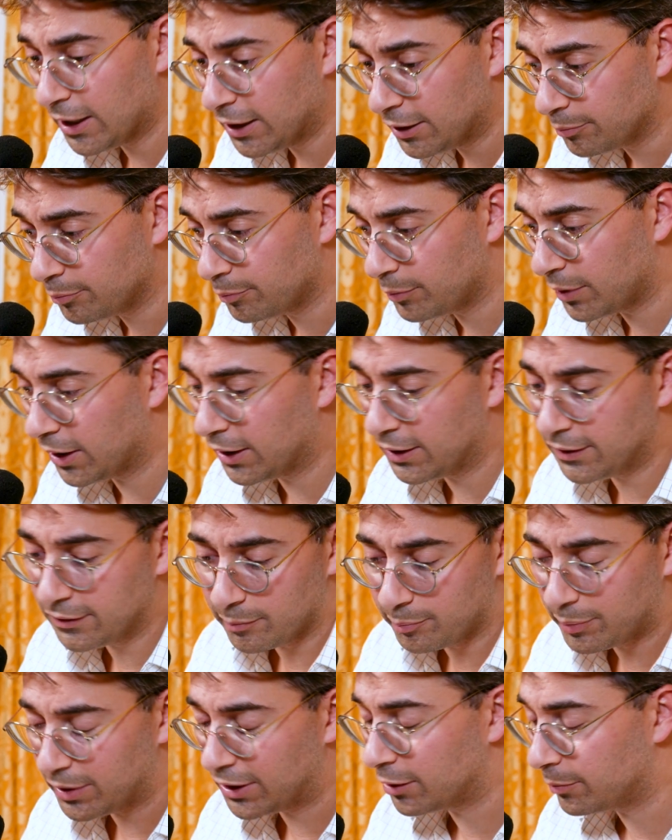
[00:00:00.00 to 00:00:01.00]
in in
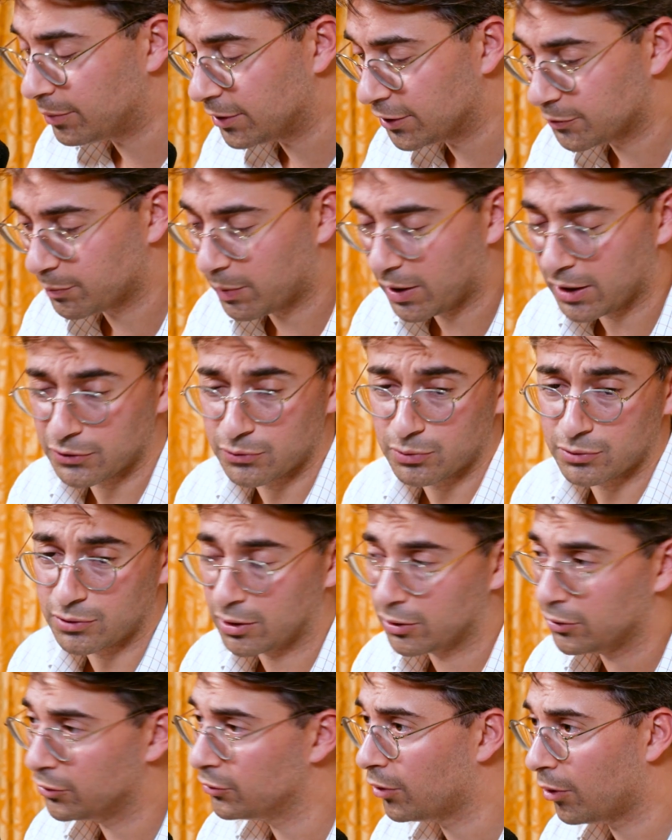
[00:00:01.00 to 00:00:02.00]
the B2B space, which
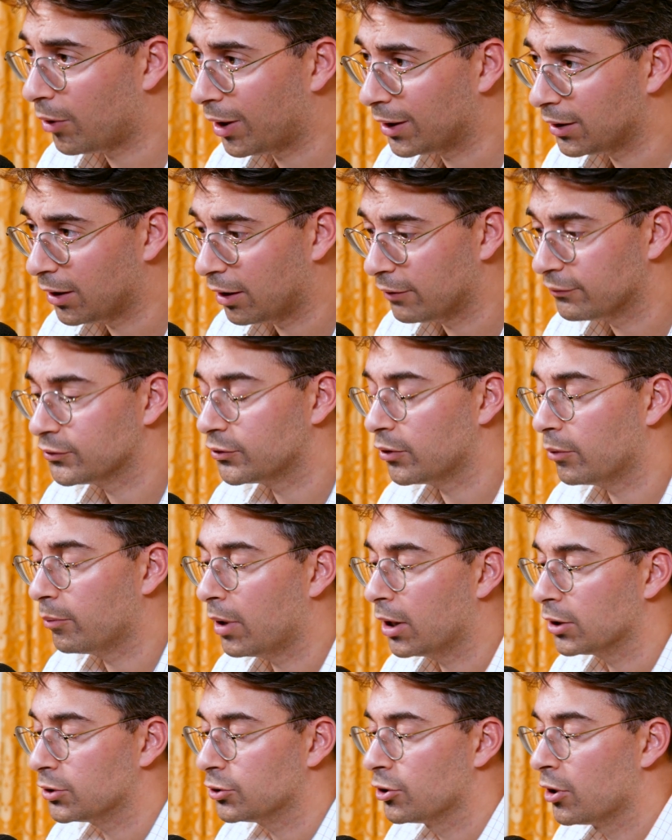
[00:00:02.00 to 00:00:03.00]
I you know I love so
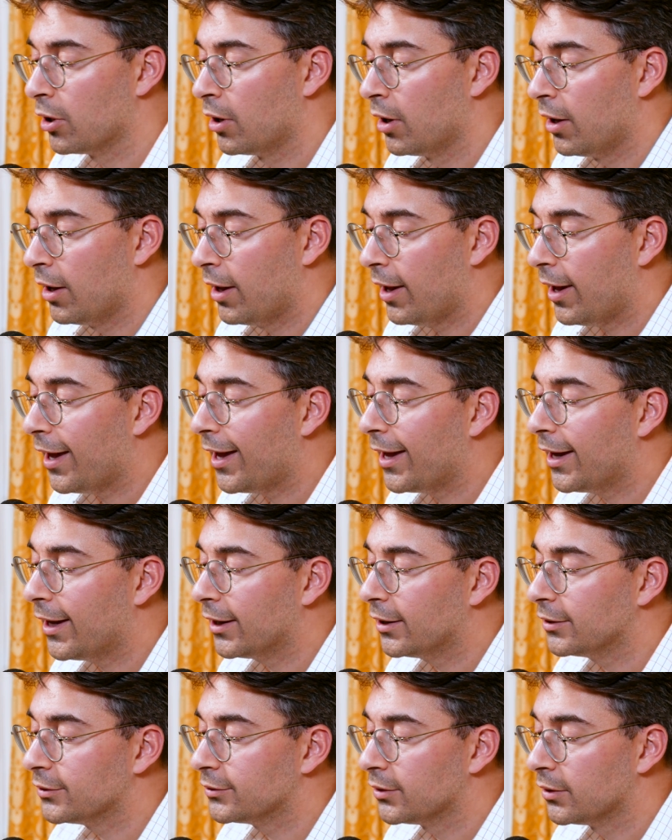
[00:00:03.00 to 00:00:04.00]
much.
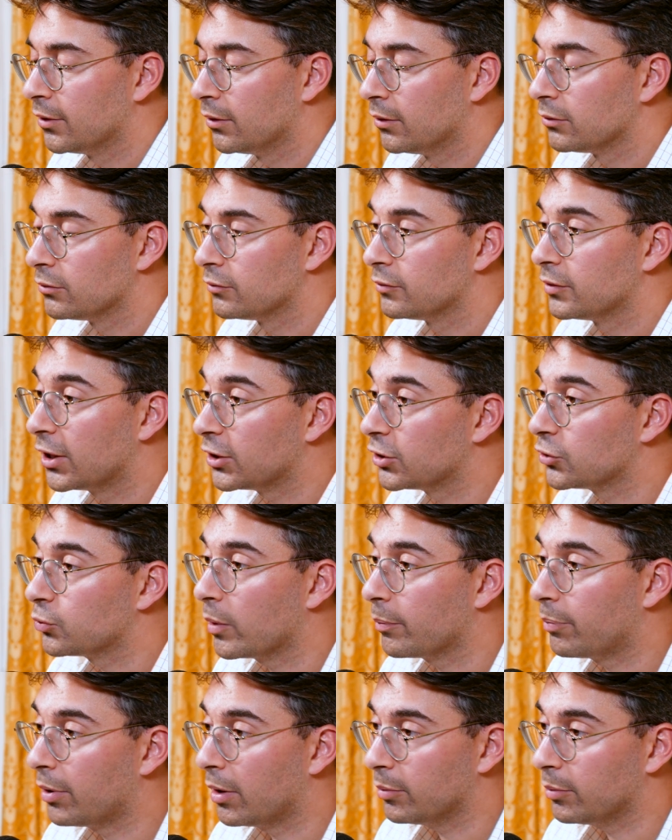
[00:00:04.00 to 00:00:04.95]
And they just went